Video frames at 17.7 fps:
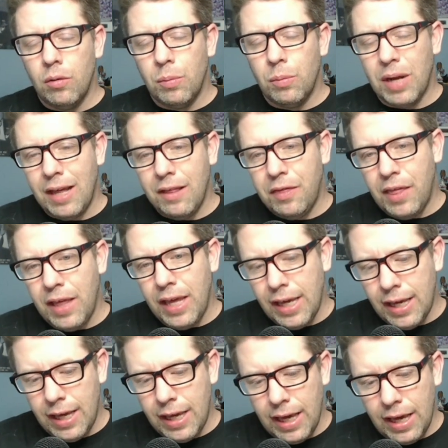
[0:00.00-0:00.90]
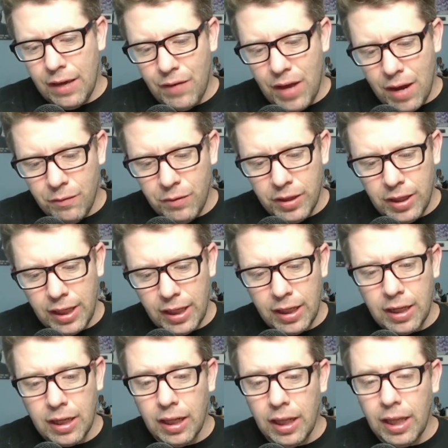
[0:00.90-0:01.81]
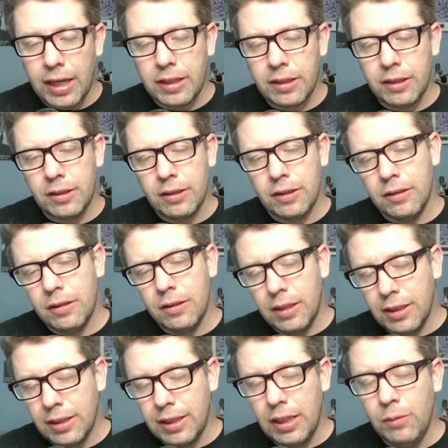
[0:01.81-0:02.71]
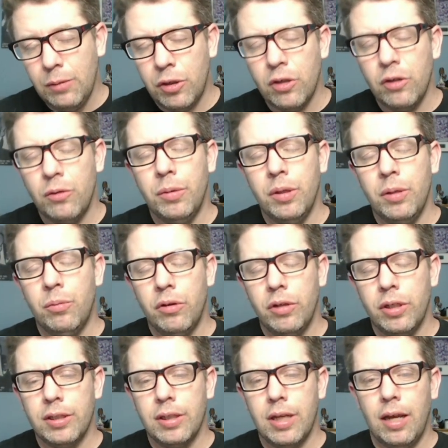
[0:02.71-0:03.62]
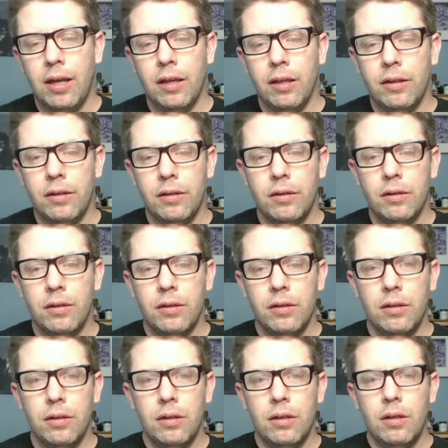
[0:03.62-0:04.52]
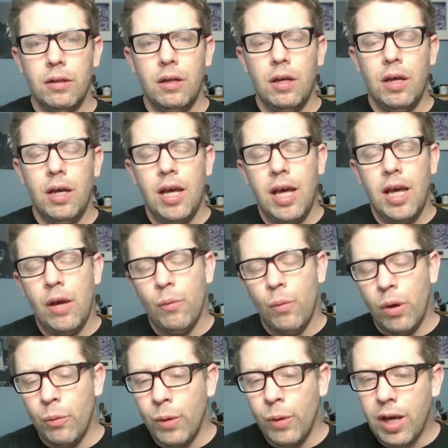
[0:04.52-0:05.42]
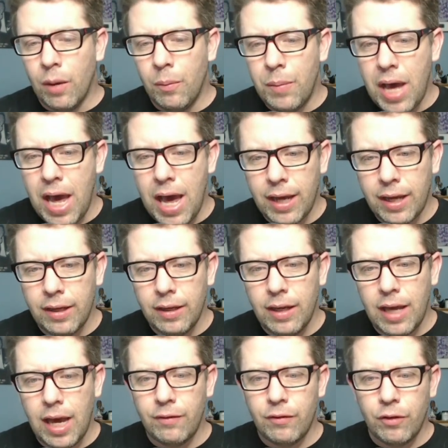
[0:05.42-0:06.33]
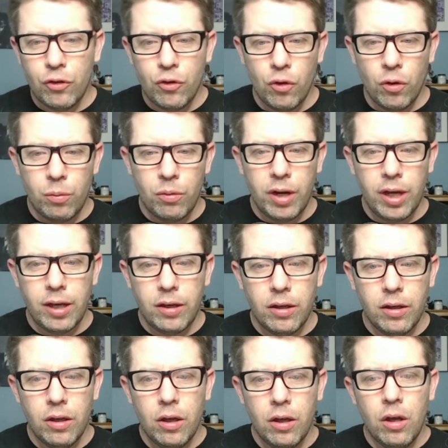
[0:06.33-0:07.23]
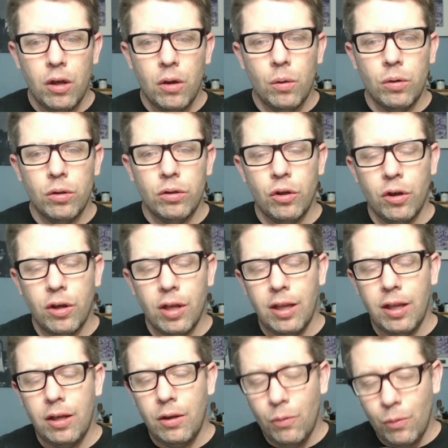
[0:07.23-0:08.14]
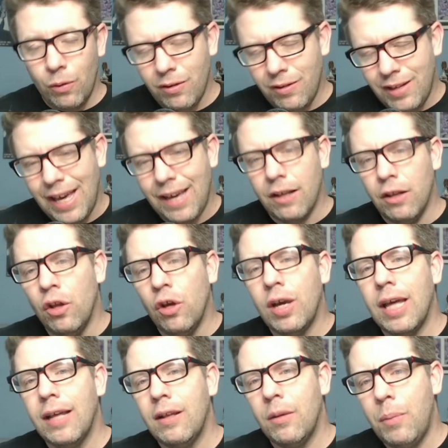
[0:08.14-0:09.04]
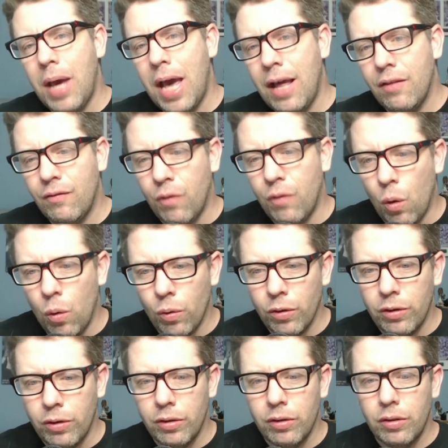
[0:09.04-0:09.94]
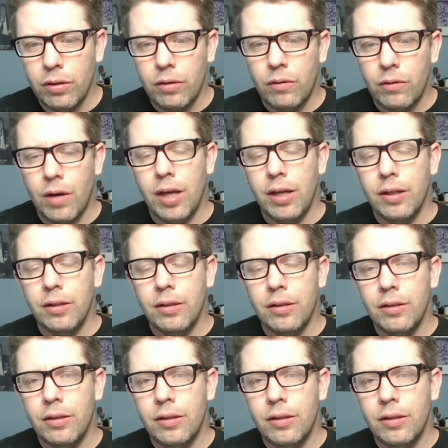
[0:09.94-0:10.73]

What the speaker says: But I think if everything clicks, this team could be pretty solid. And when we come back after a short break, we'll take a look at the path forward, right?